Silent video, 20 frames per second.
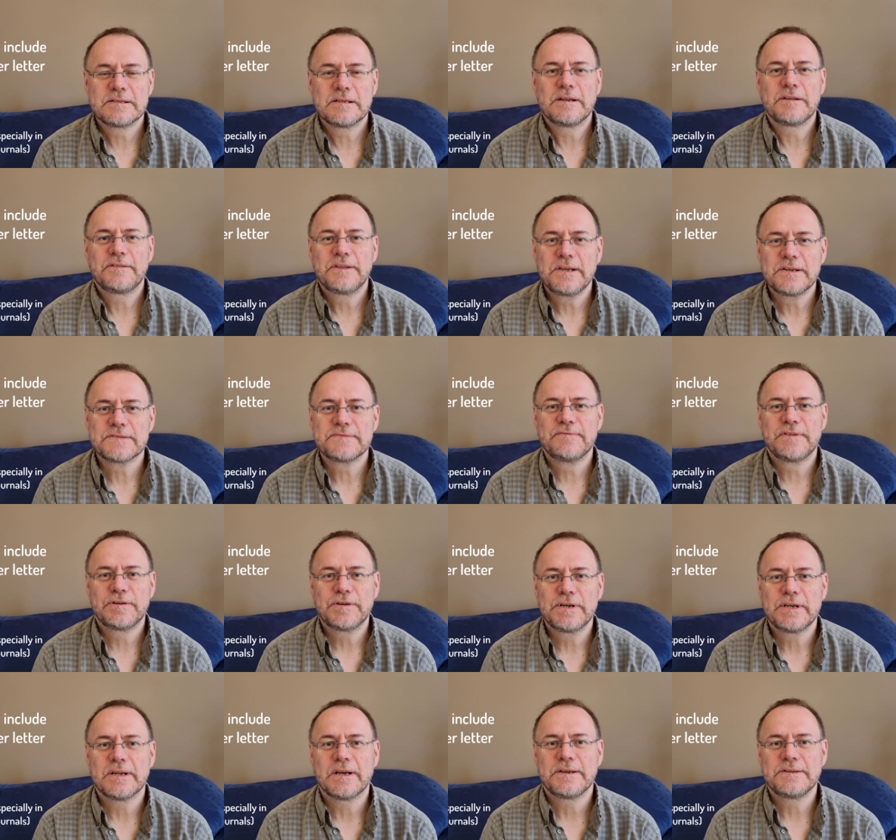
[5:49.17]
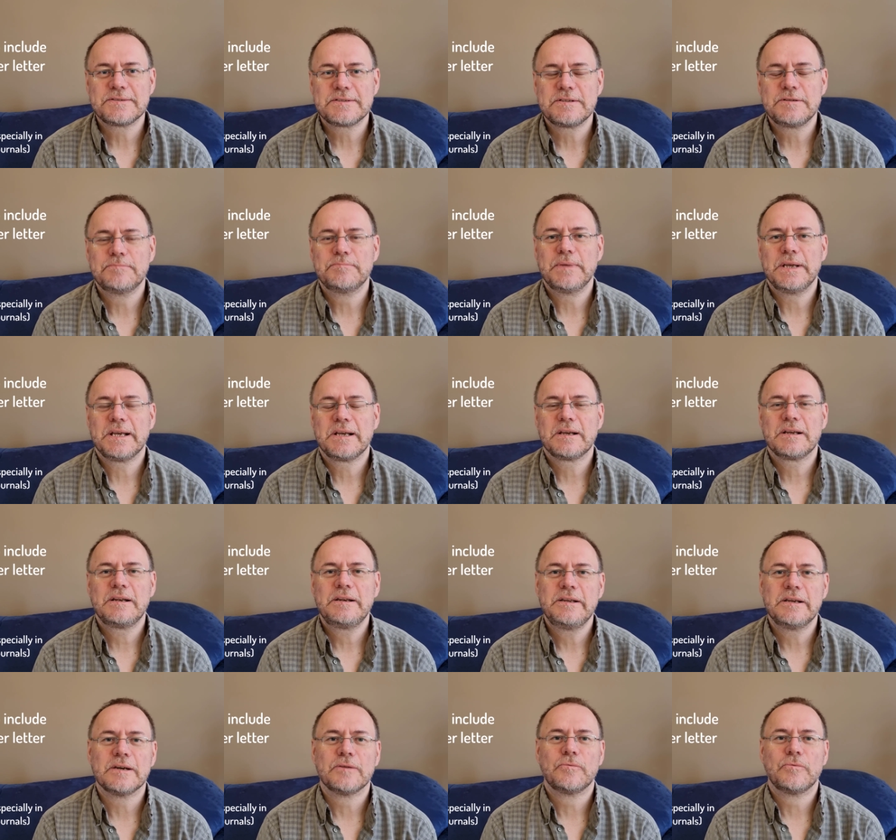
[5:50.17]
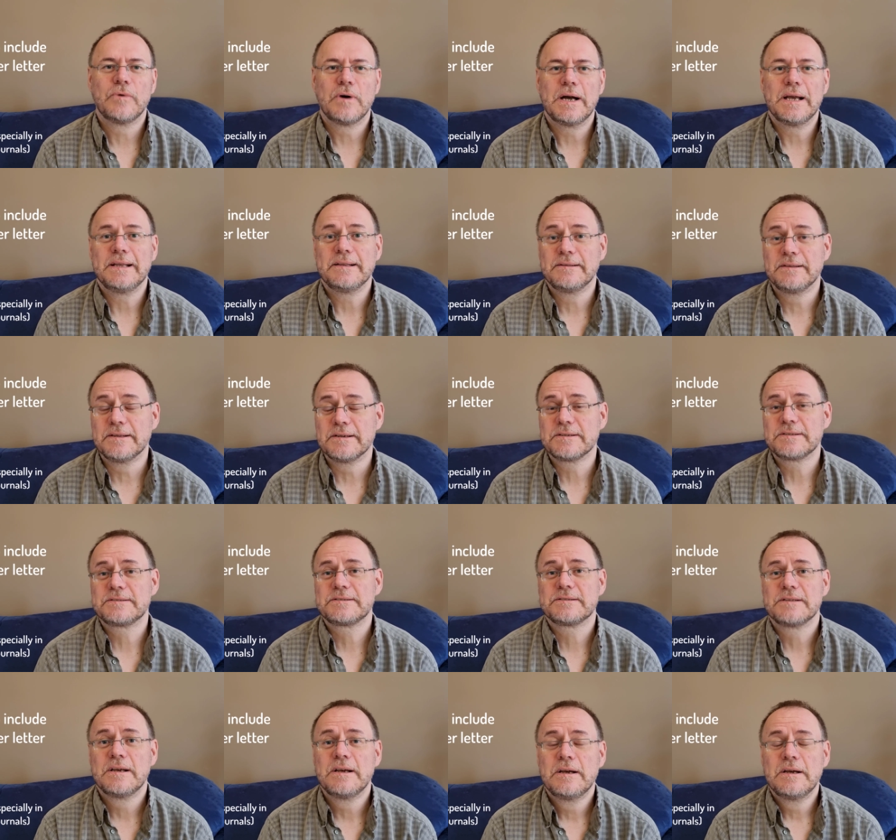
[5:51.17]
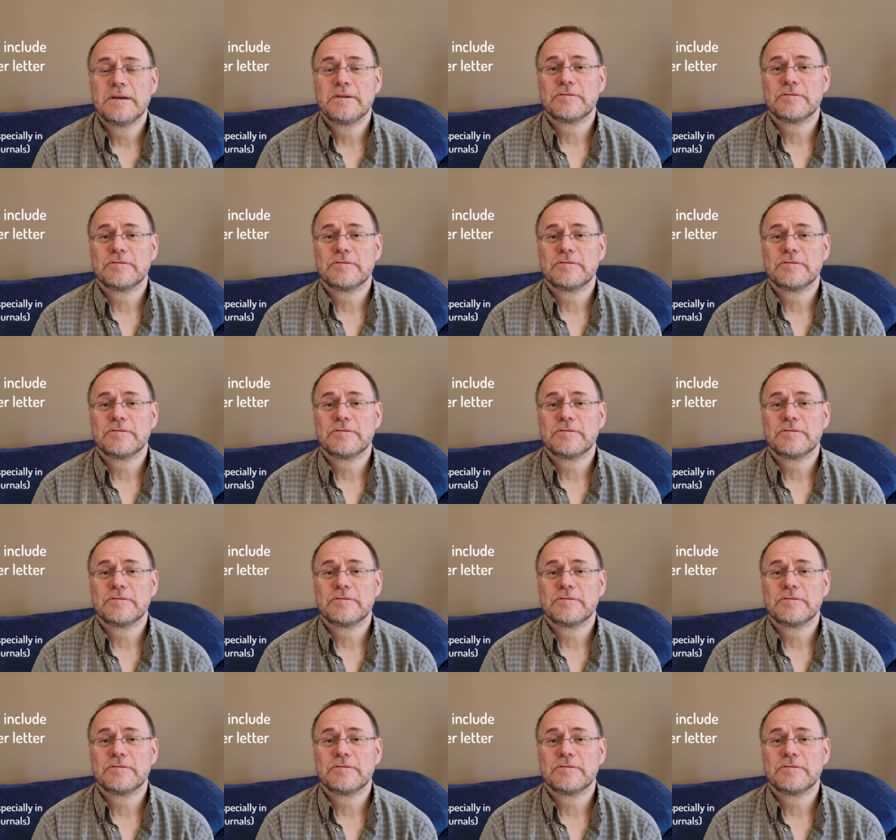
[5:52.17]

then I think it's very nice to make clear why this